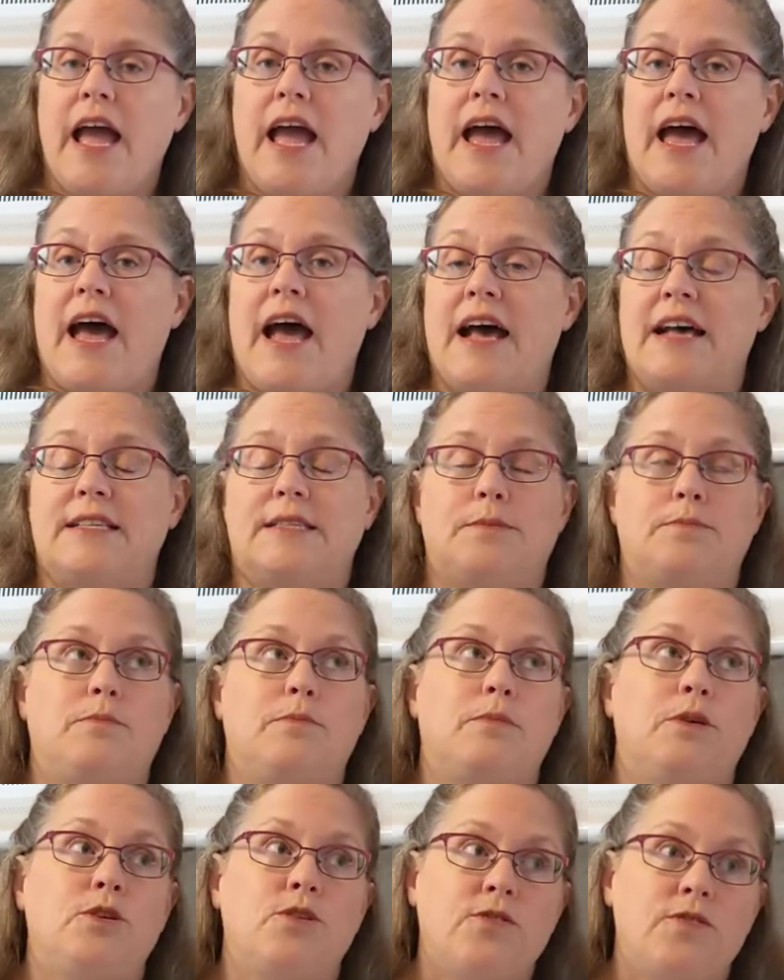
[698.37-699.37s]
Has
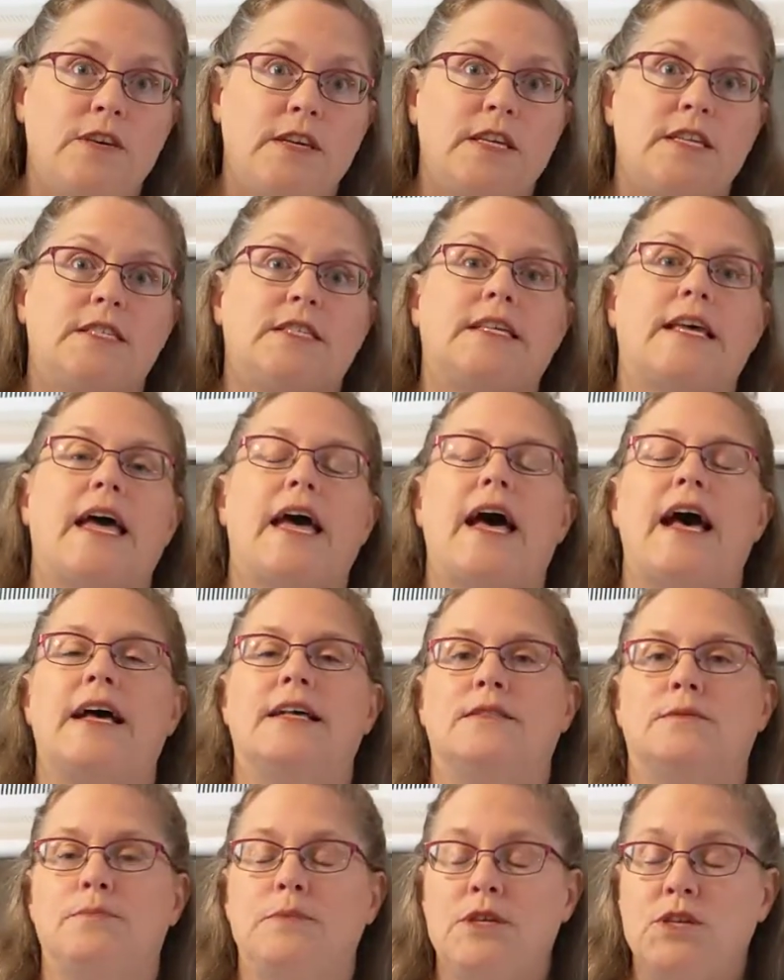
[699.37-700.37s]
movies, it
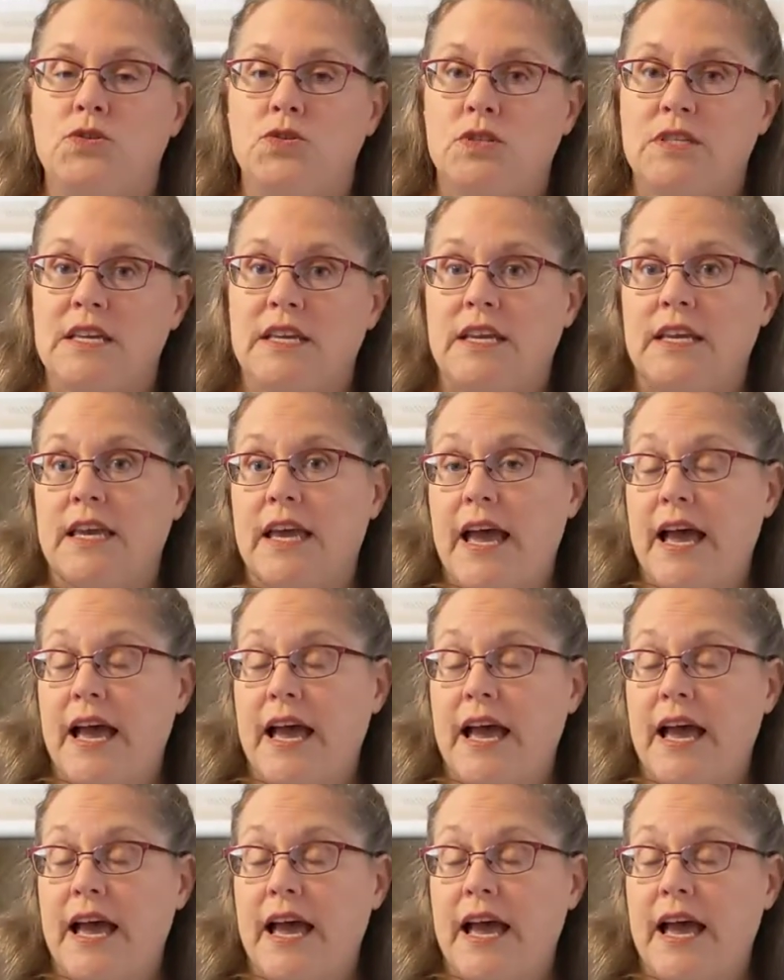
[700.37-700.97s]
has music,